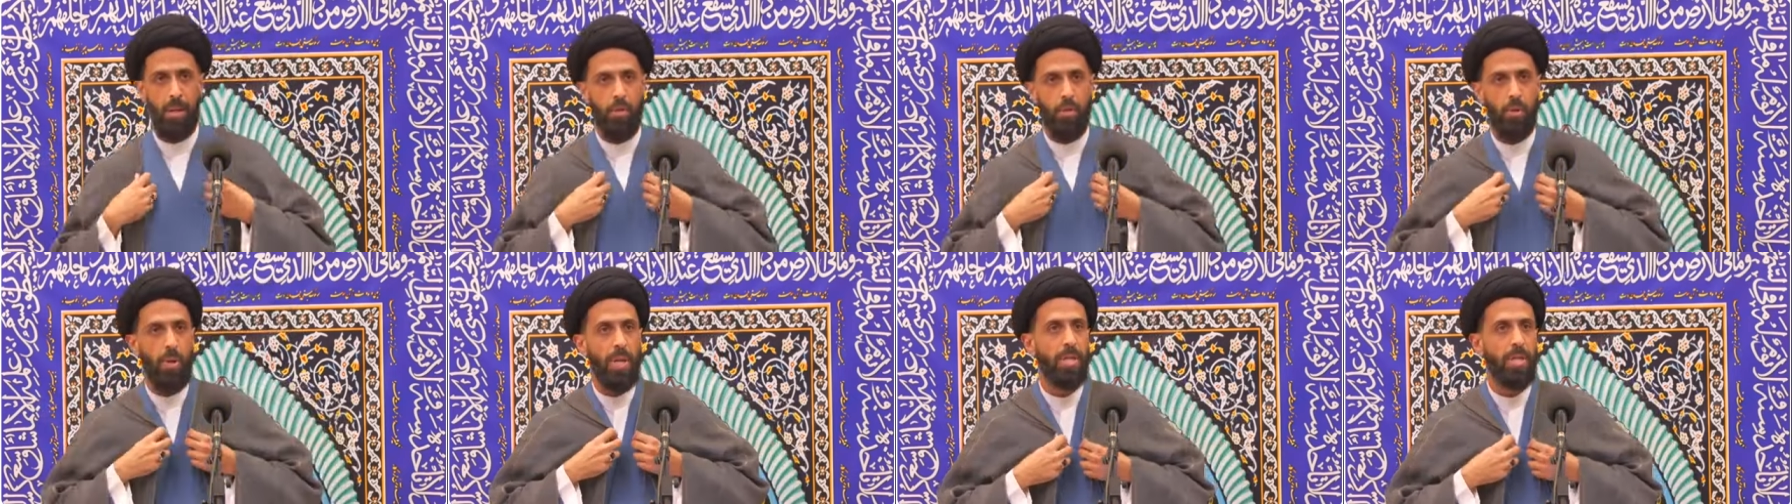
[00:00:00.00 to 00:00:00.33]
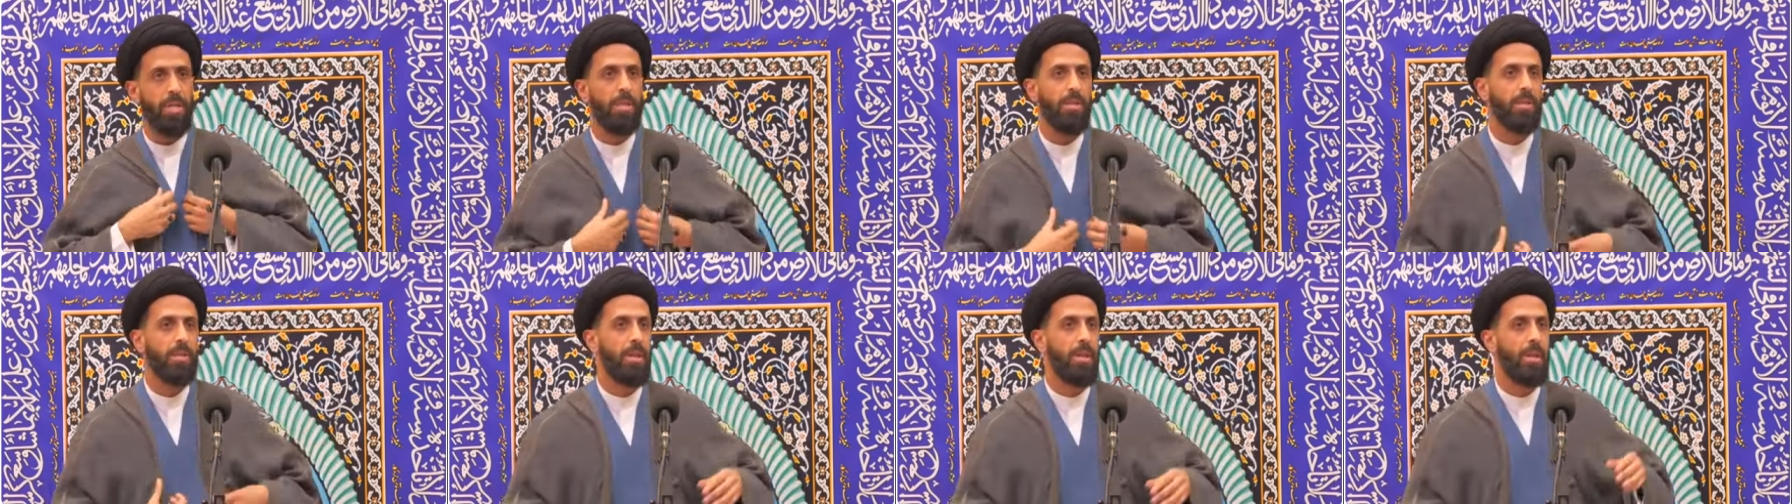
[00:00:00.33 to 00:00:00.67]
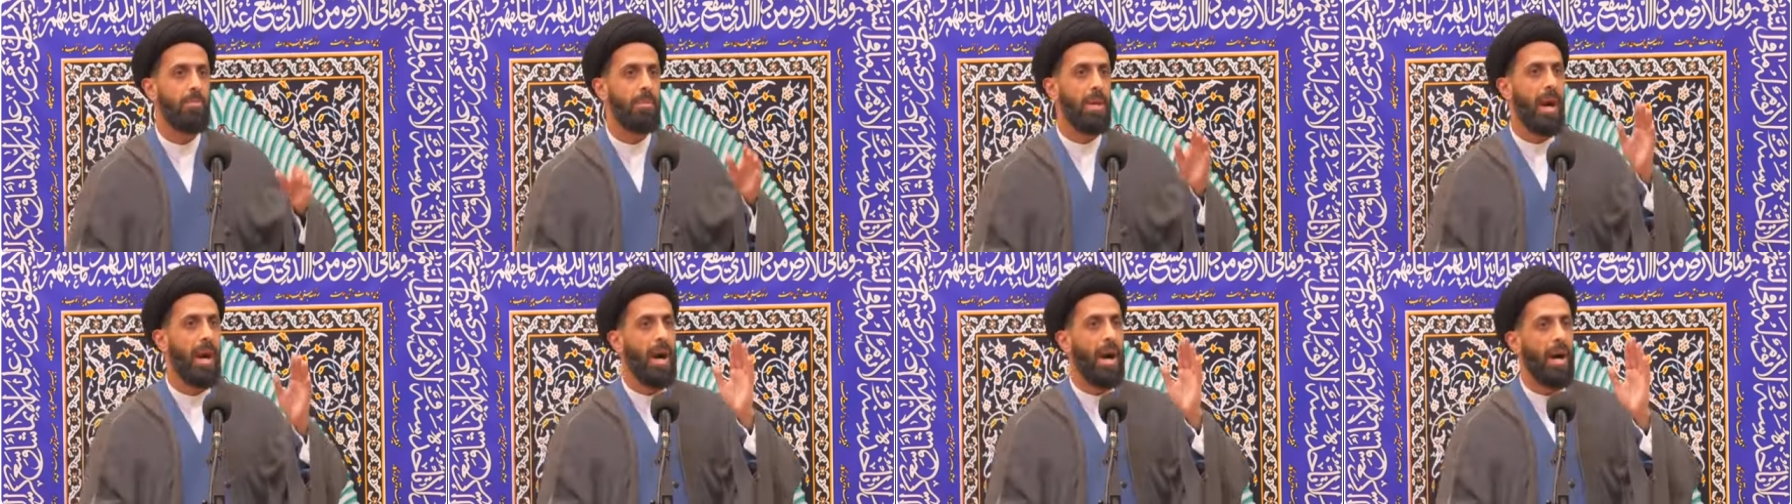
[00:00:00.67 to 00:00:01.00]
So he says to
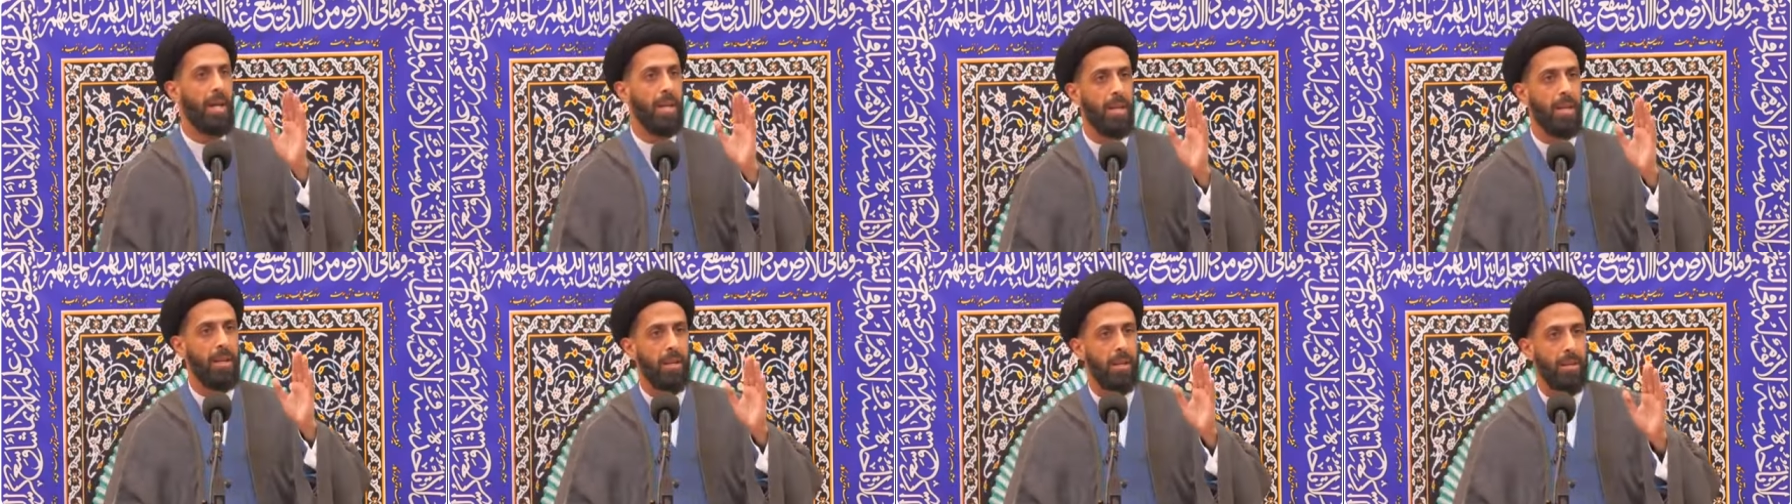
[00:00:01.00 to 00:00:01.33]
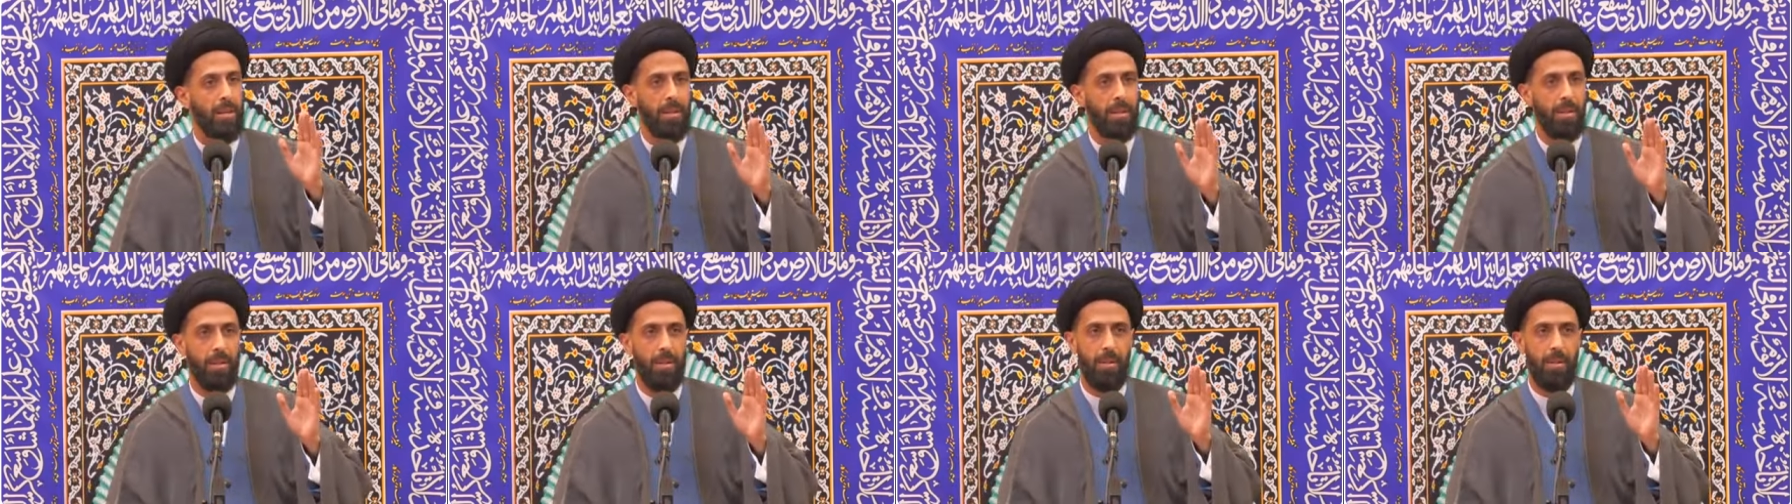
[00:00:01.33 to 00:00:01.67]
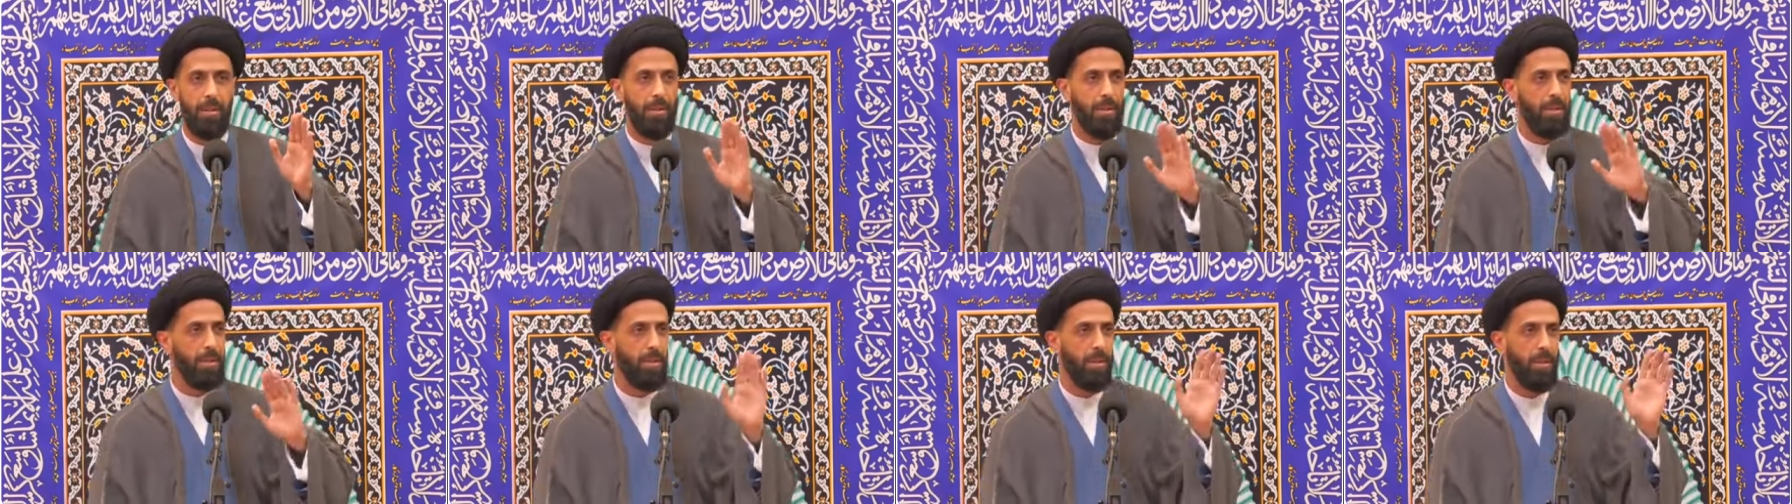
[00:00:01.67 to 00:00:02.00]
him, Ya Ali,
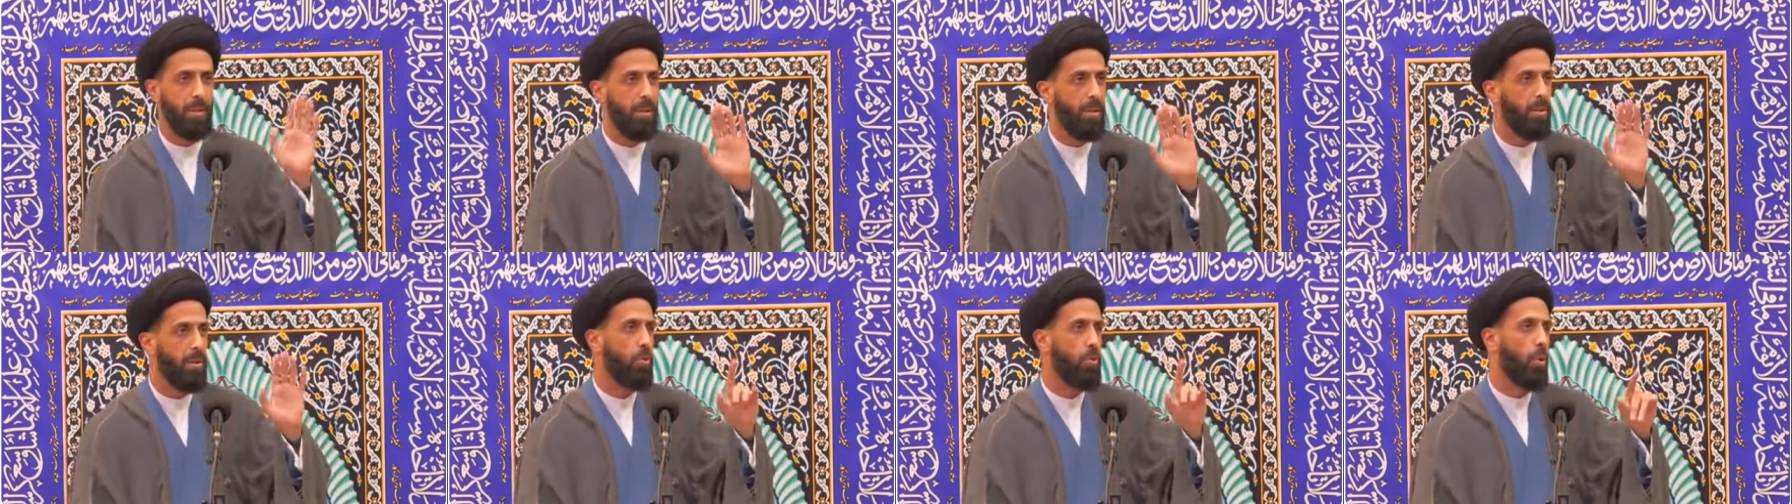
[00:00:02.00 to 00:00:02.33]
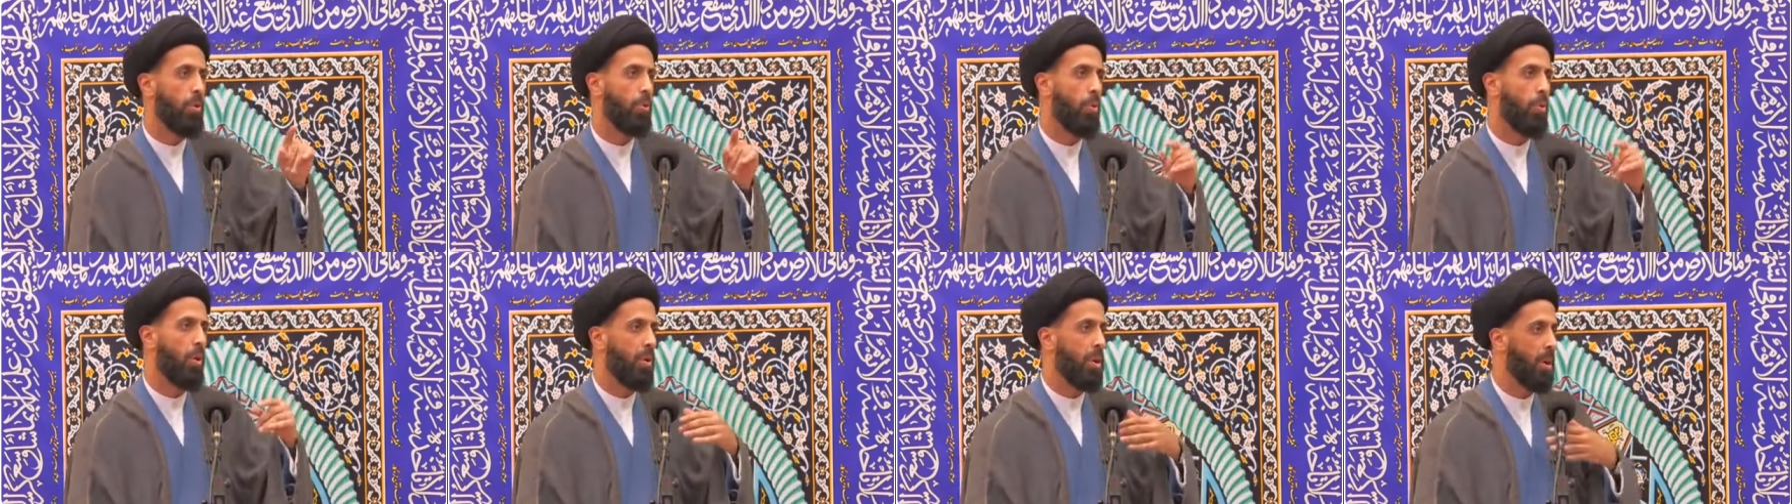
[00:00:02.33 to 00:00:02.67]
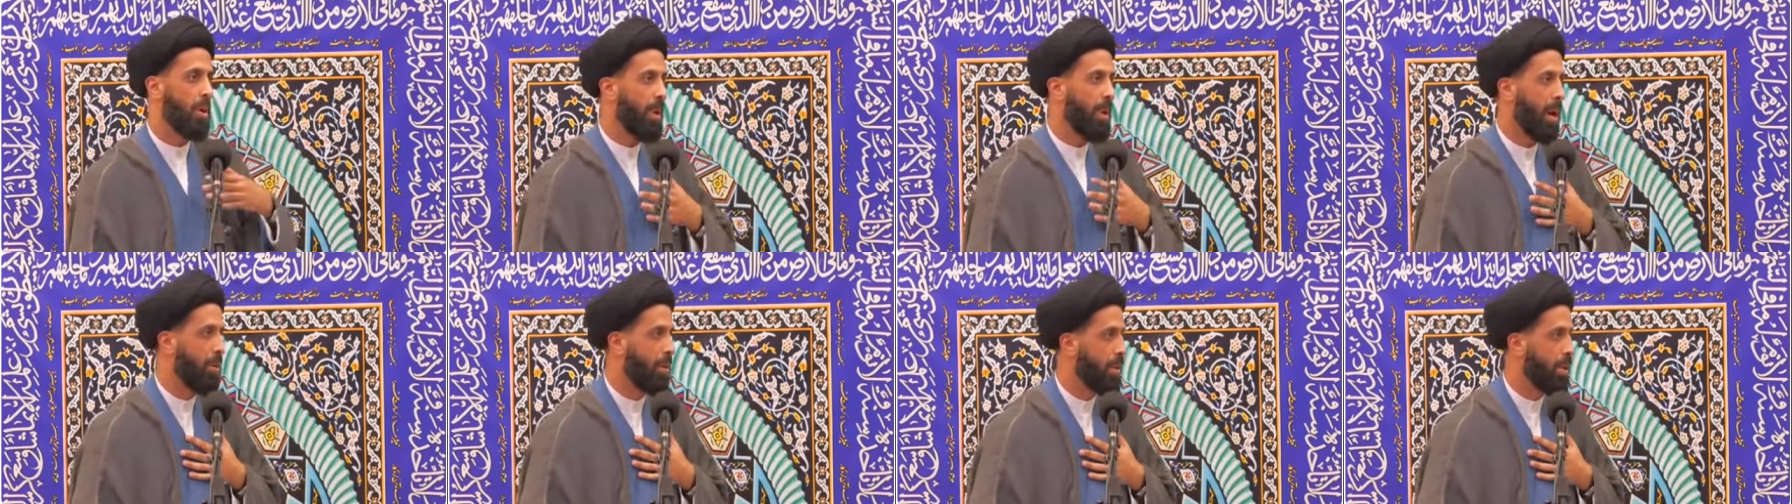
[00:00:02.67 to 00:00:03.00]
don't worry
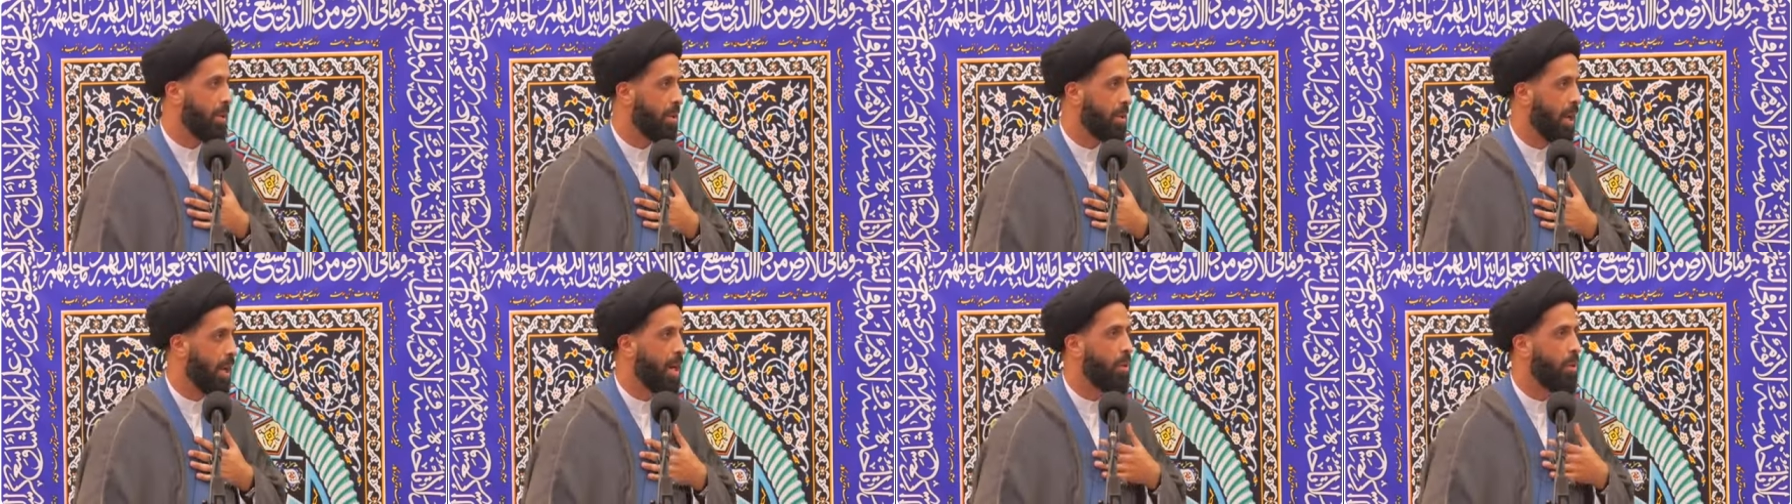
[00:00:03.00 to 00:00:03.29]
about it.